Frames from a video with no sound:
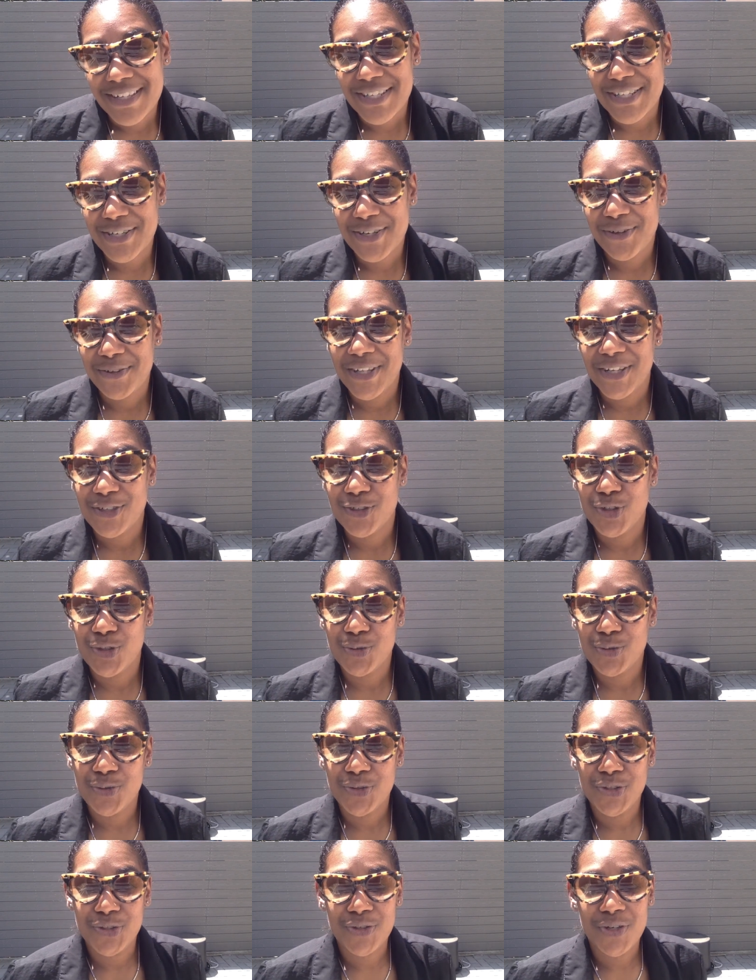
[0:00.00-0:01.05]
to know that
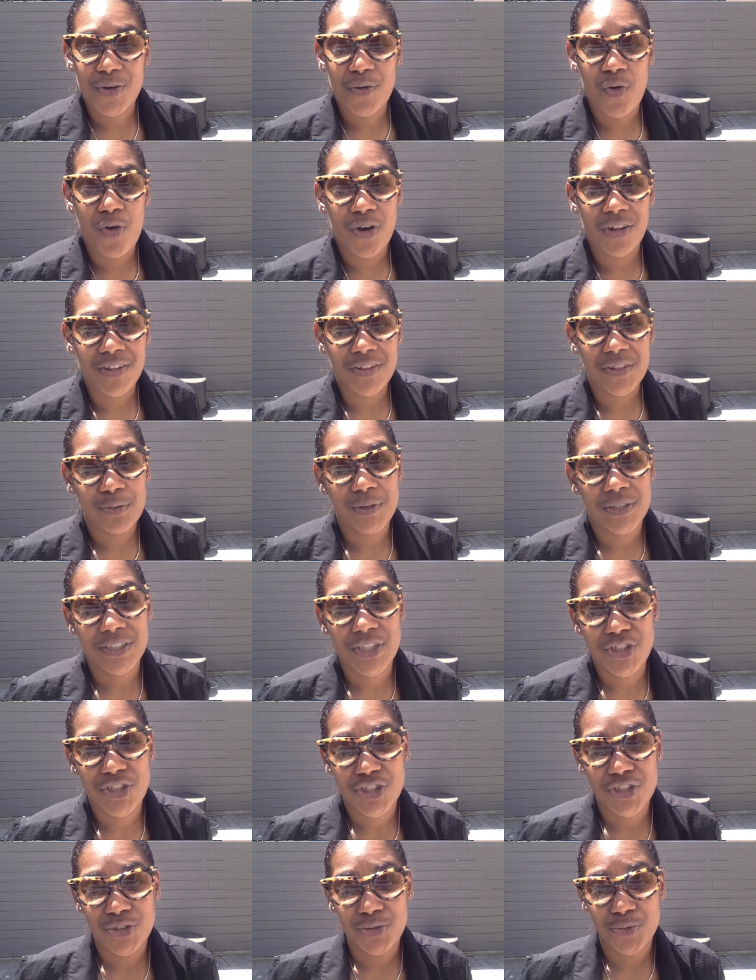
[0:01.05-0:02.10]
you, you know, all of the work
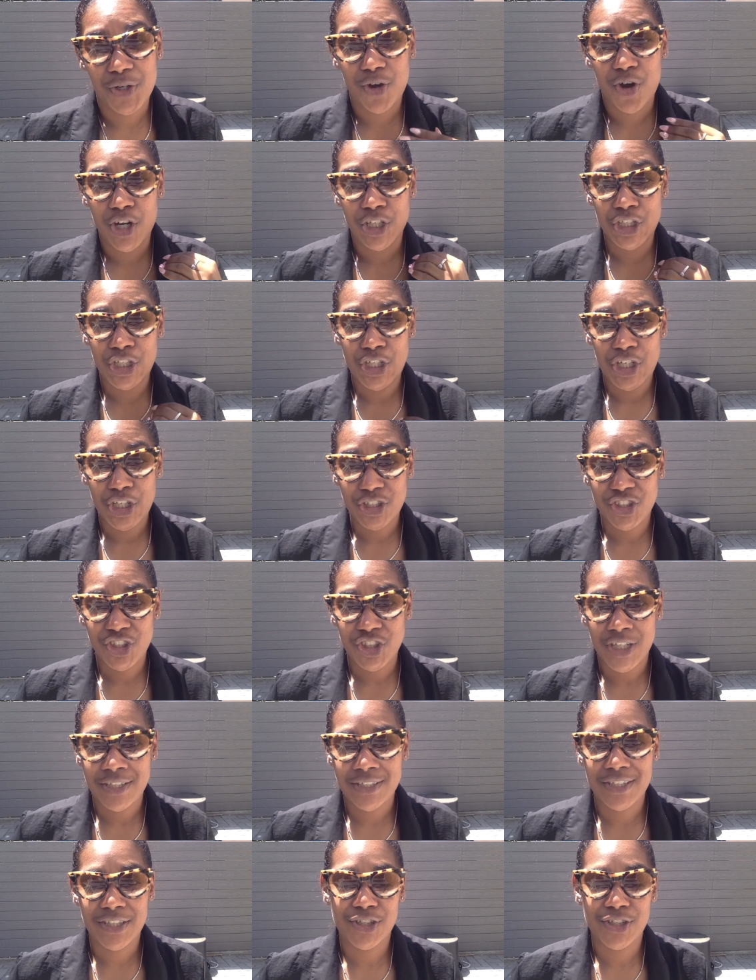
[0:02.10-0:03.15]
that you're doing on your agenda,